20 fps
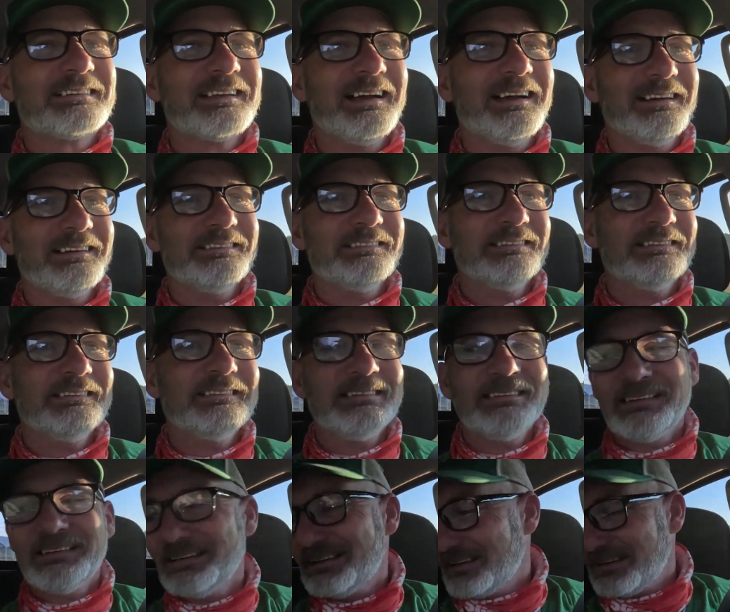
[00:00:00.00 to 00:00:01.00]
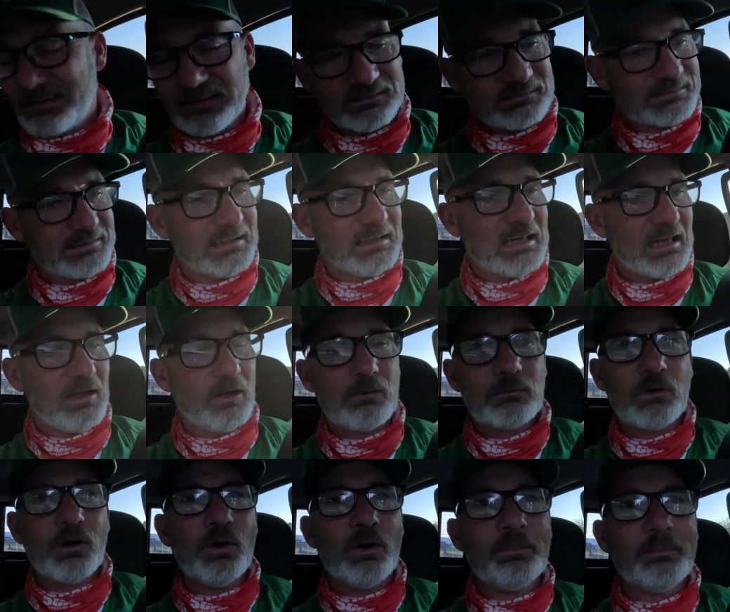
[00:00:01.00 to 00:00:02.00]
so uh, sent
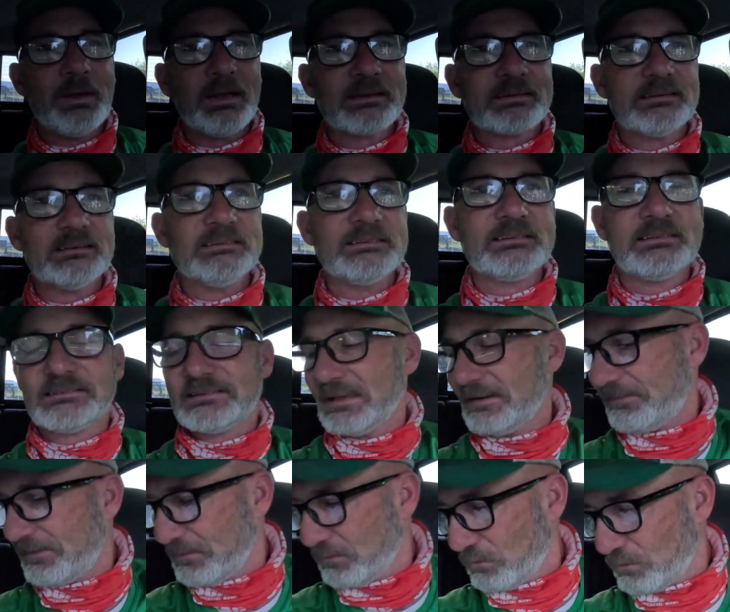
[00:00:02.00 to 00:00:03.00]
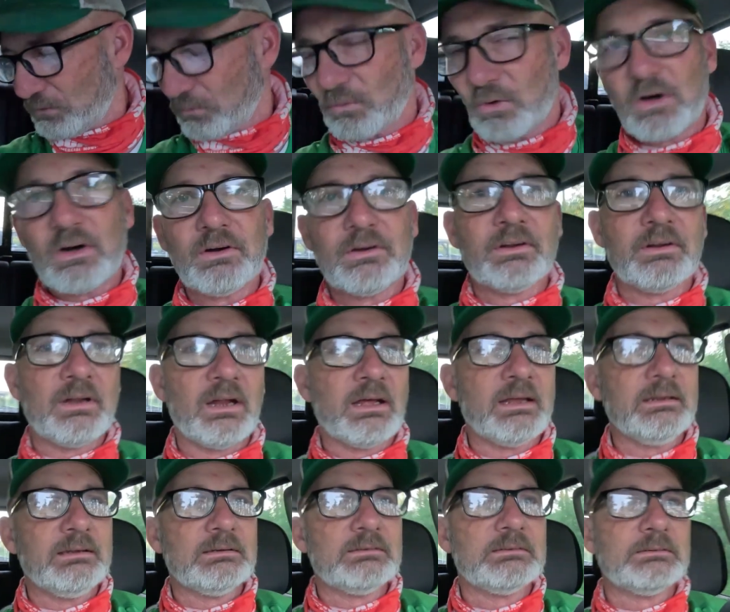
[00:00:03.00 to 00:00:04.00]
Elroy a message, see if he wanted to work
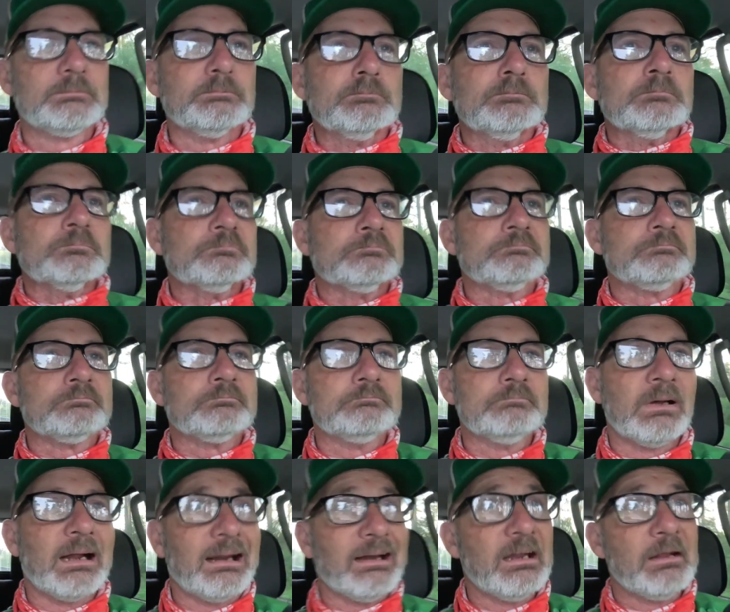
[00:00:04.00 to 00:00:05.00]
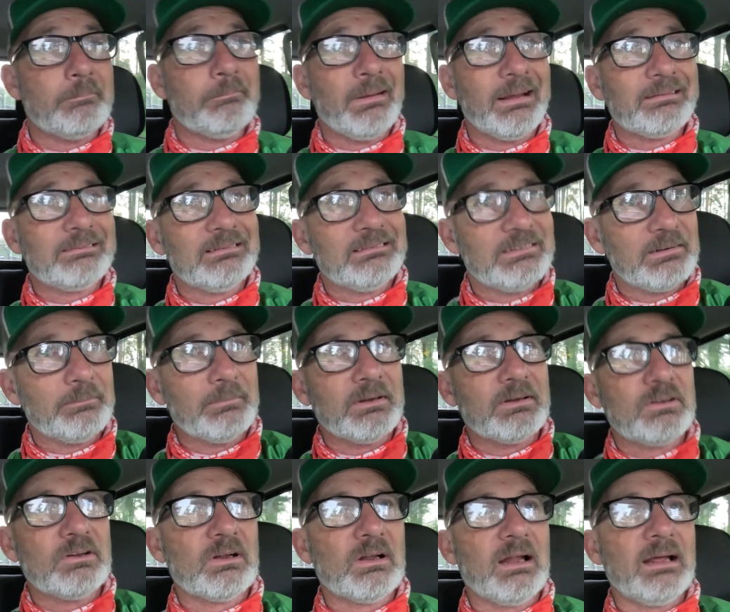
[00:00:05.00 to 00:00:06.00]
today. But I didn't message him
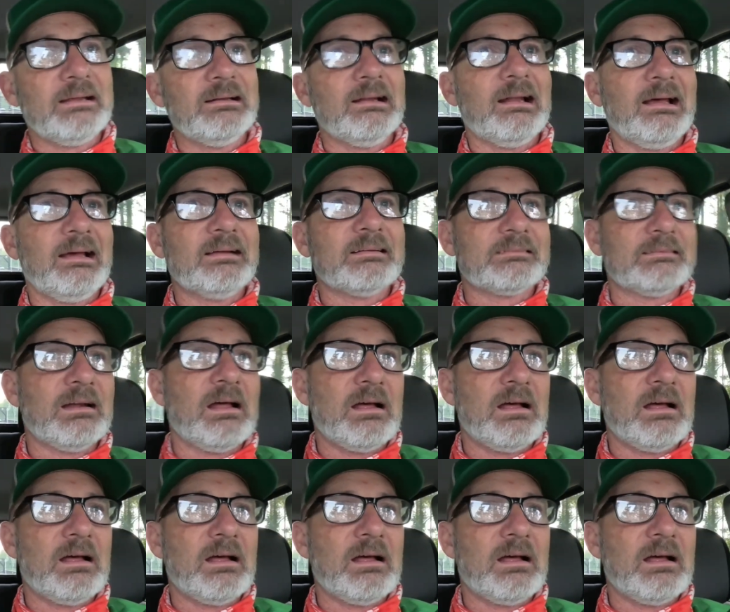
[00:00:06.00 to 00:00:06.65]
until late last